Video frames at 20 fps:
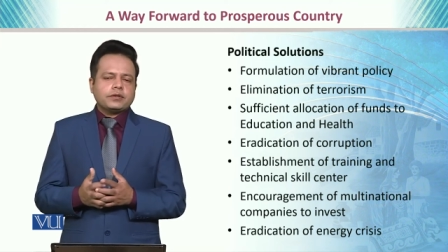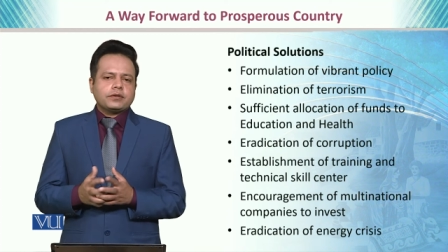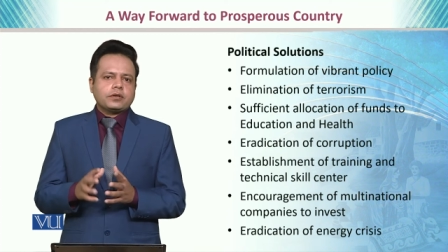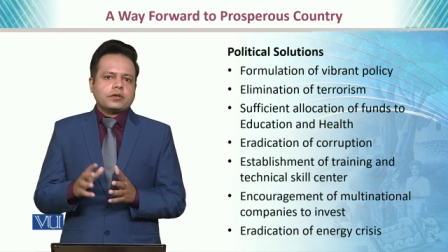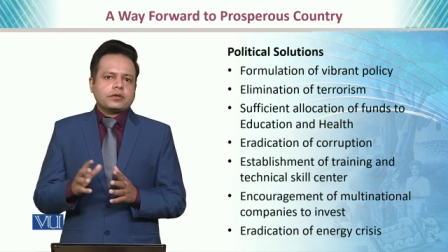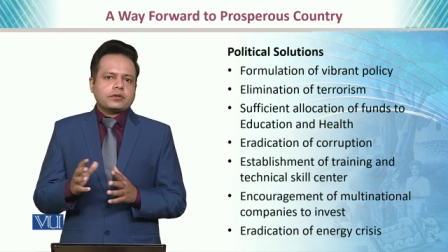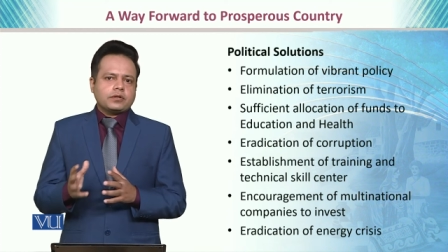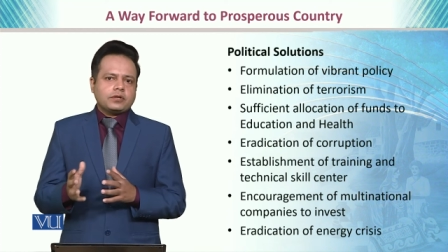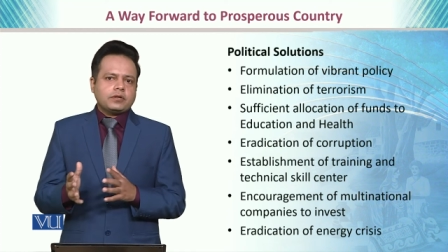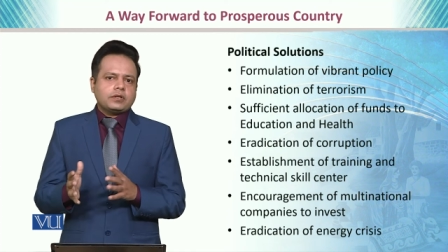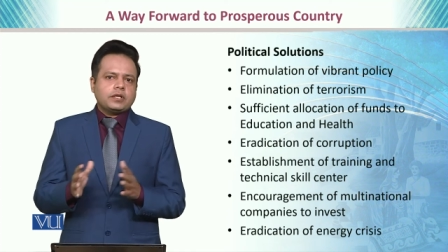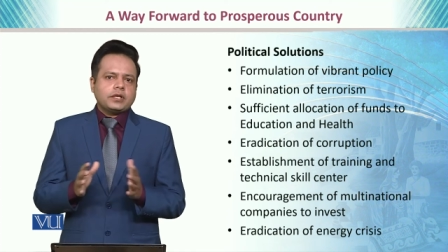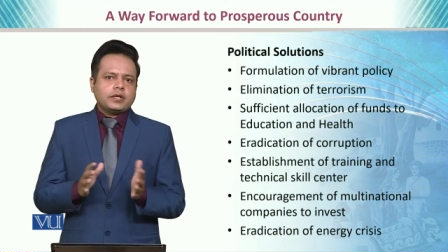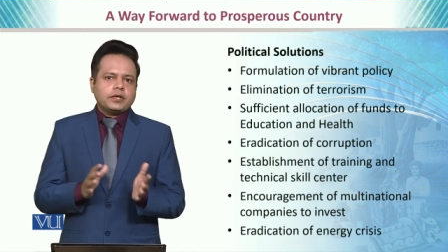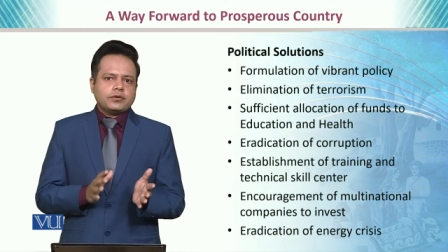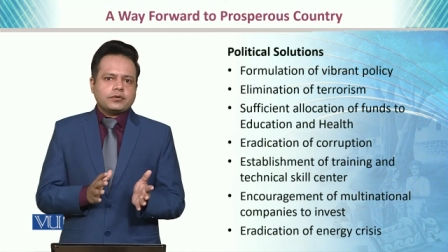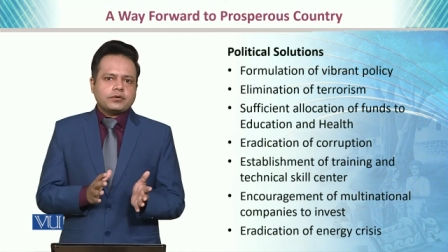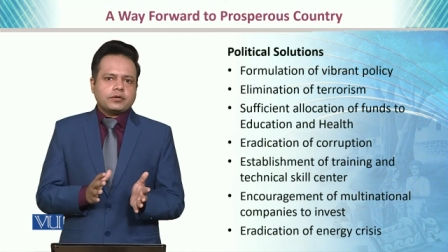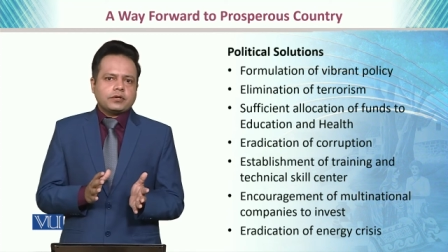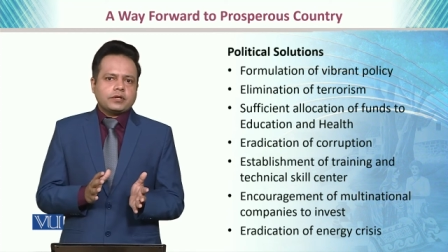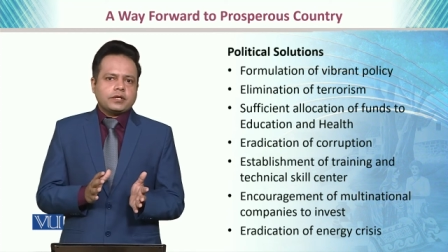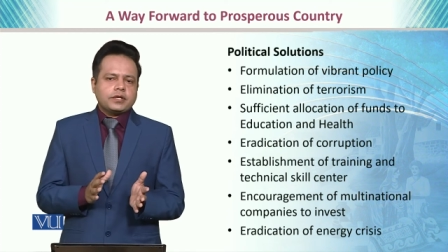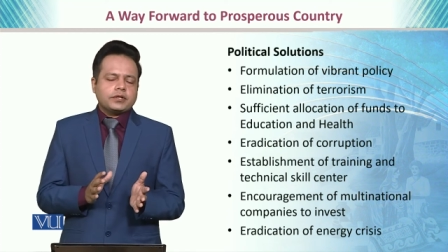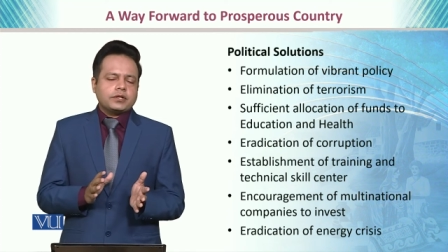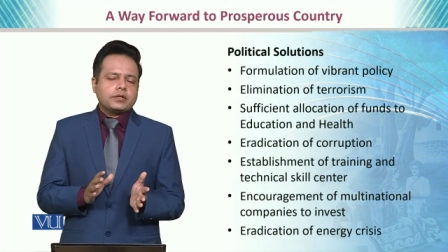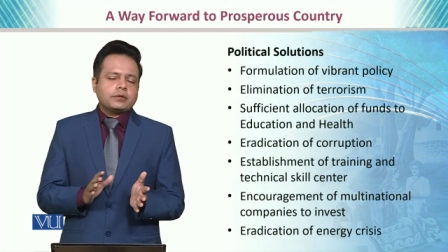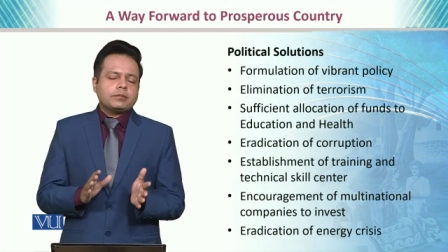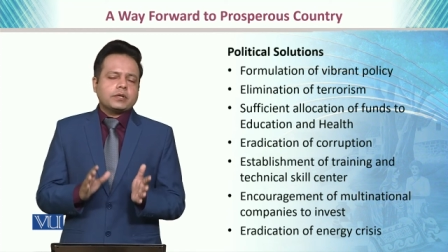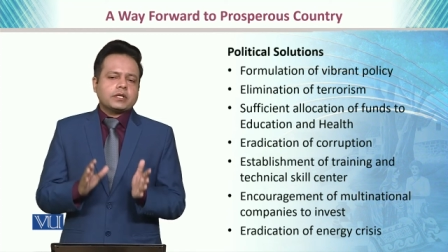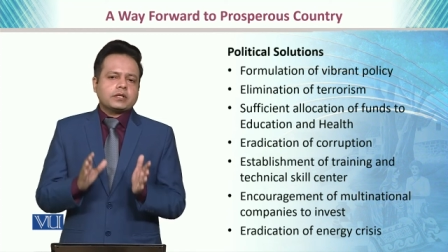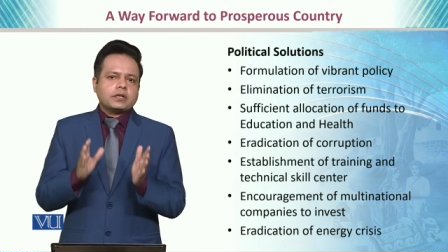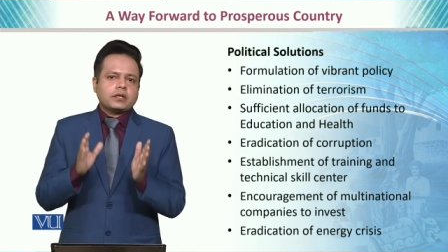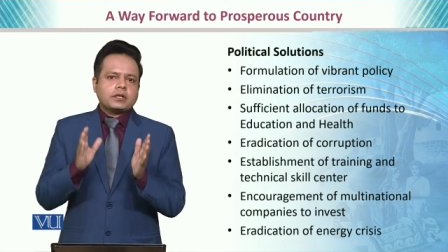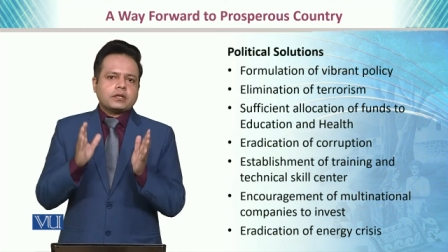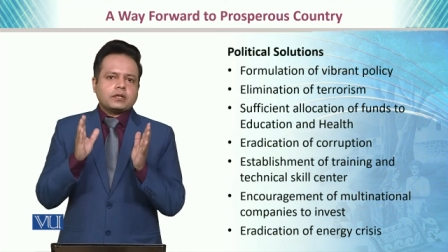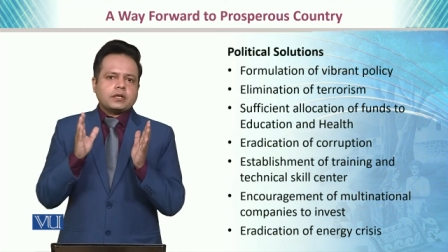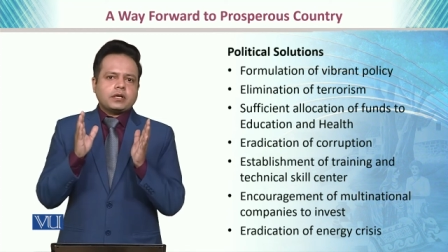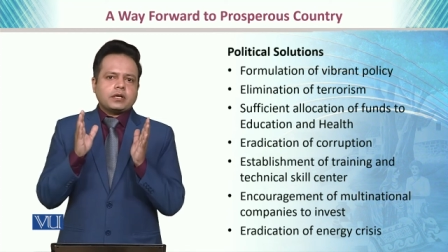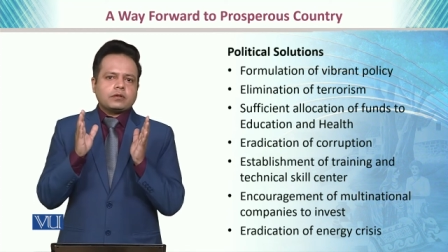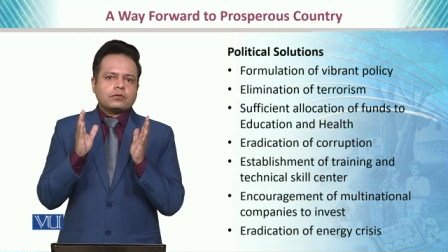not only interrelated but
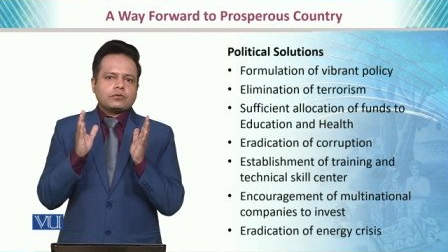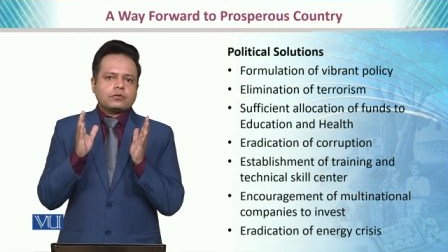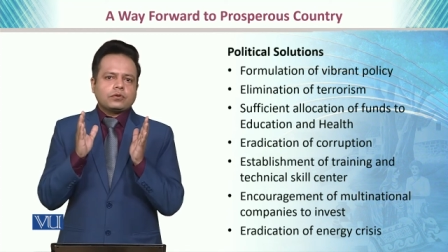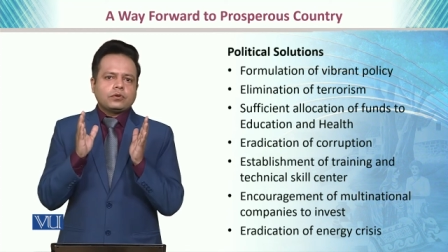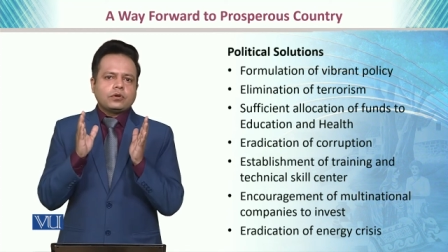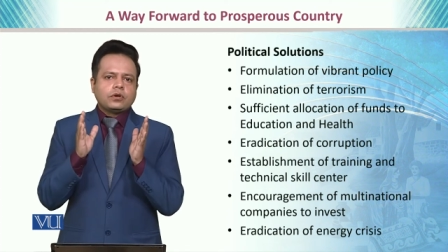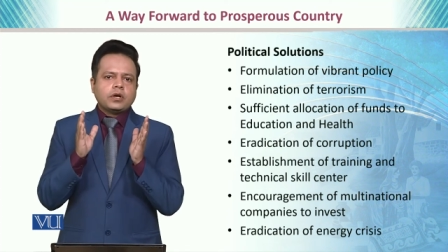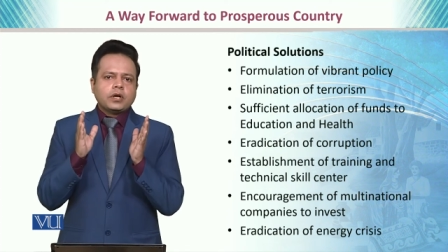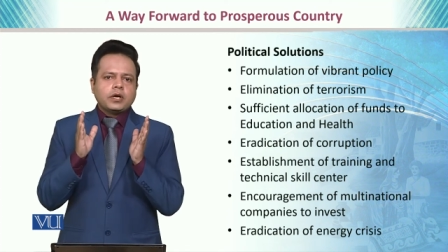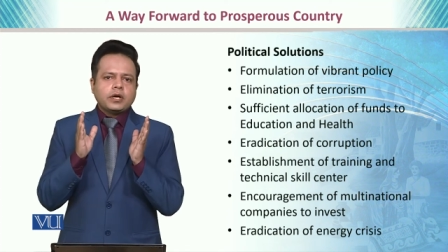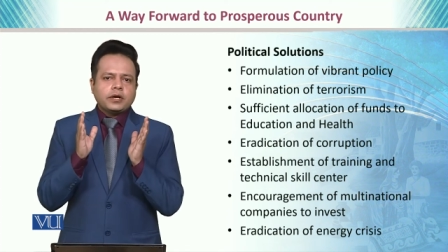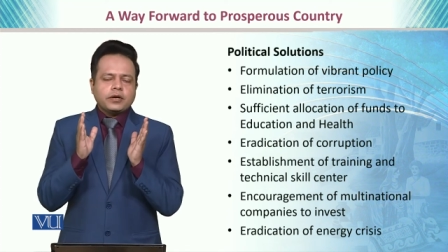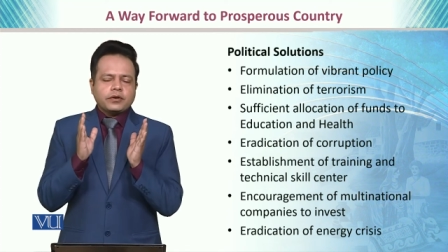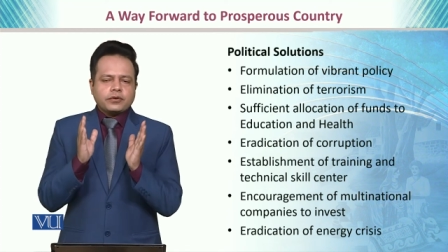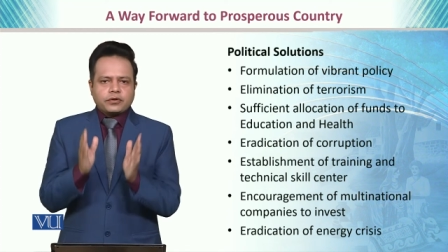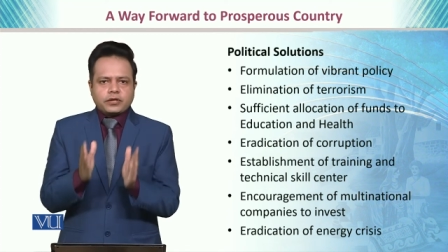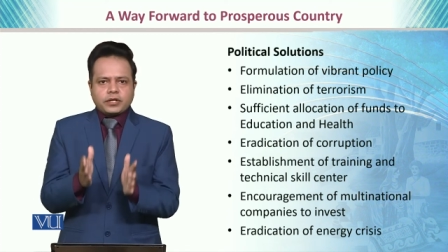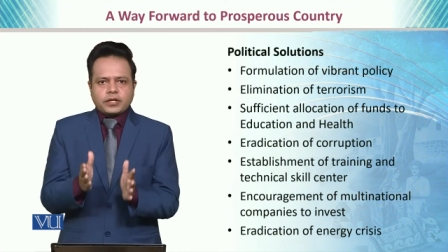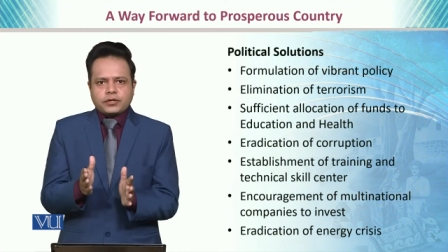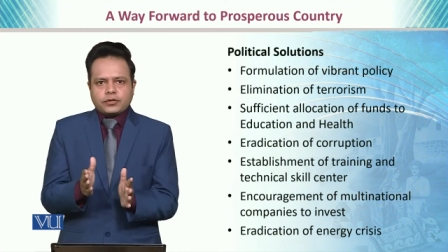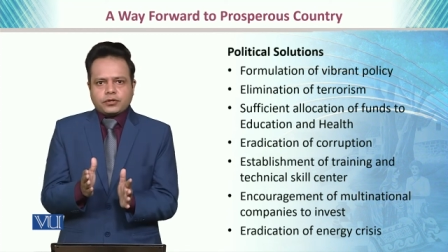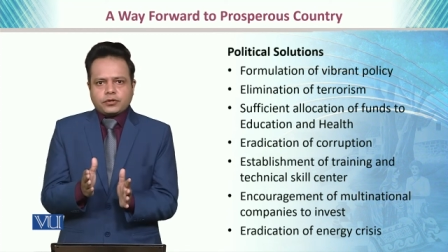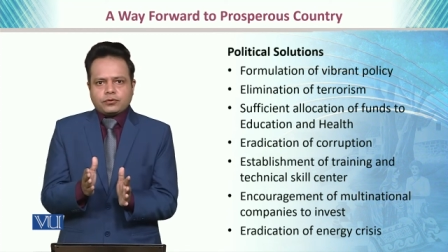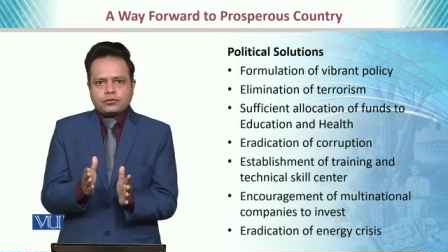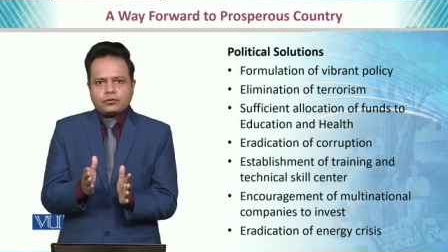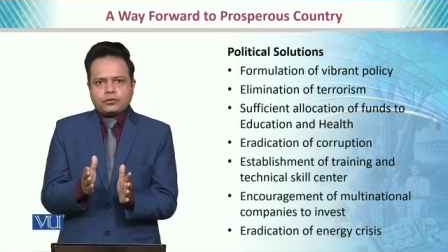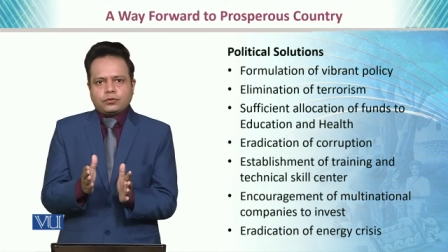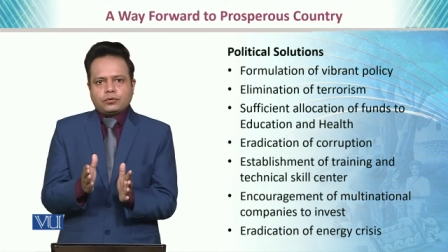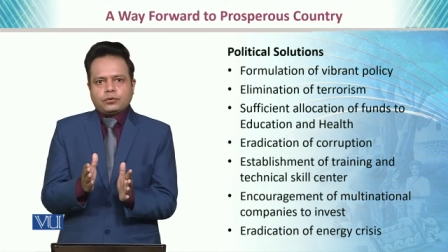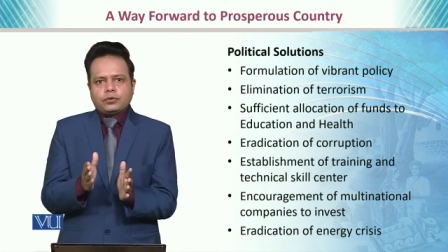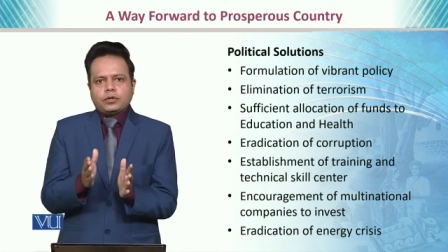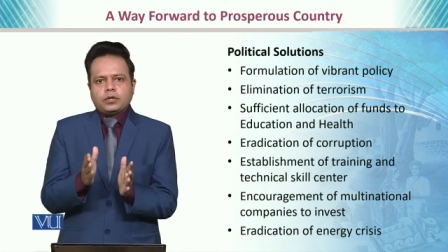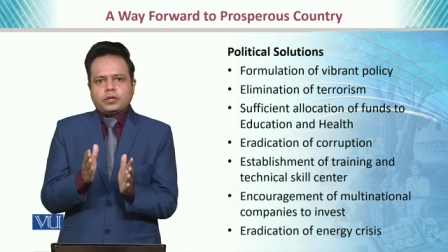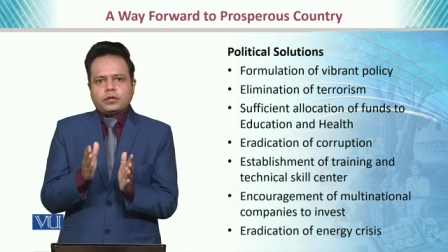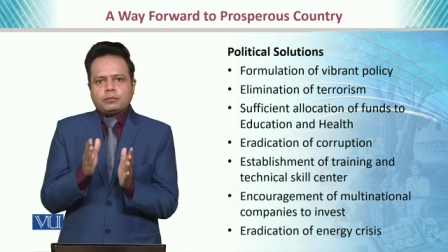are also related to